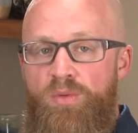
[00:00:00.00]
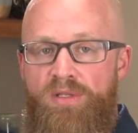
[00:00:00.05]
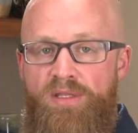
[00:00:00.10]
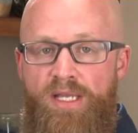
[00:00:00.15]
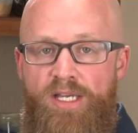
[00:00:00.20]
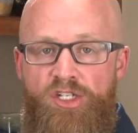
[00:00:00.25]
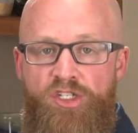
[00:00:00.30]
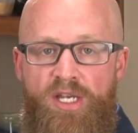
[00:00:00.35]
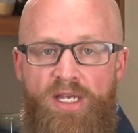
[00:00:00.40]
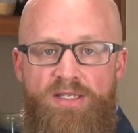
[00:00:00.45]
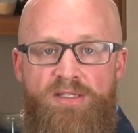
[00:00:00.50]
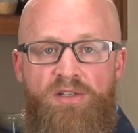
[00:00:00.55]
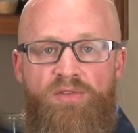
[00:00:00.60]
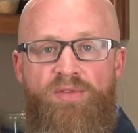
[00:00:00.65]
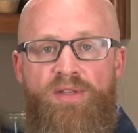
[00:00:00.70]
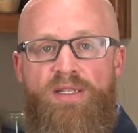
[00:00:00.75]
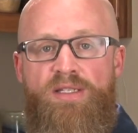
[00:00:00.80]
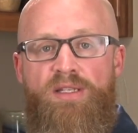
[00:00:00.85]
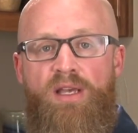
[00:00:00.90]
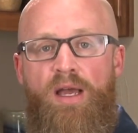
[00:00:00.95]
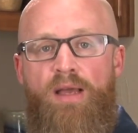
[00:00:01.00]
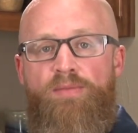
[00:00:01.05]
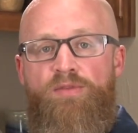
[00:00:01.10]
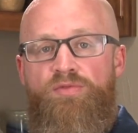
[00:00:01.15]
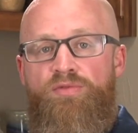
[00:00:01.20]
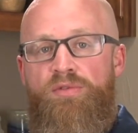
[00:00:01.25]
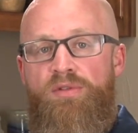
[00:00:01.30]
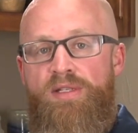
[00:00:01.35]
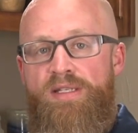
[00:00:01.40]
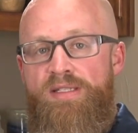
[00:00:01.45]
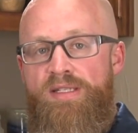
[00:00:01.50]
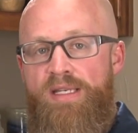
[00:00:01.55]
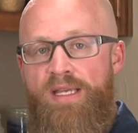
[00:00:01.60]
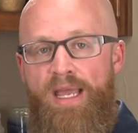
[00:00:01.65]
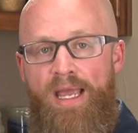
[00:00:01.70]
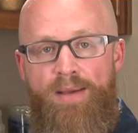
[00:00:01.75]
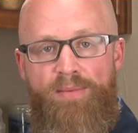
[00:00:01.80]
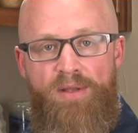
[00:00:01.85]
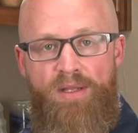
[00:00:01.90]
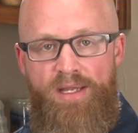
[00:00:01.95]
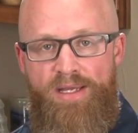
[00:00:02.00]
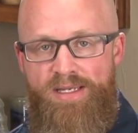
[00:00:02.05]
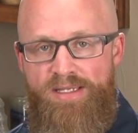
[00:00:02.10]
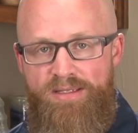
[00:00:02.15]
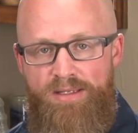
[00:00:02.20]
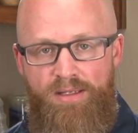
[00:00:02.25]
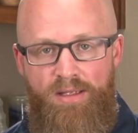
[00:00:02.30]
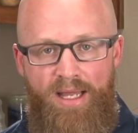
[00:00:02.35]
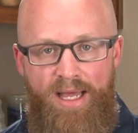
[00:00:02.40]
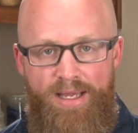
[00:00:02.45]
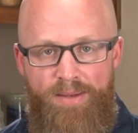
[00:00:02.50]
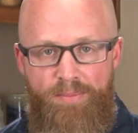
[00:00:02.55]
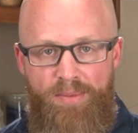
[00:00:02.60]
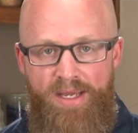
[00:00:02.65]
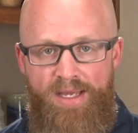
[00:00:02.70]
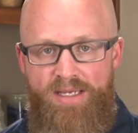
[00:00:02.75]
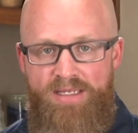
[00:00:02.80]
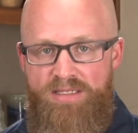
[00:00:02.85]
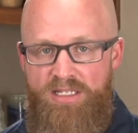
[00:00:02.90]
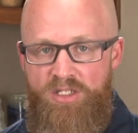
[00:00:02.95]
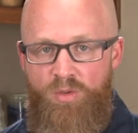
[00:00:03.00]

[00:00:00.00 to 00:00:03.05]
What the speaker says: with digestive enzymes releasing amylase and lipase,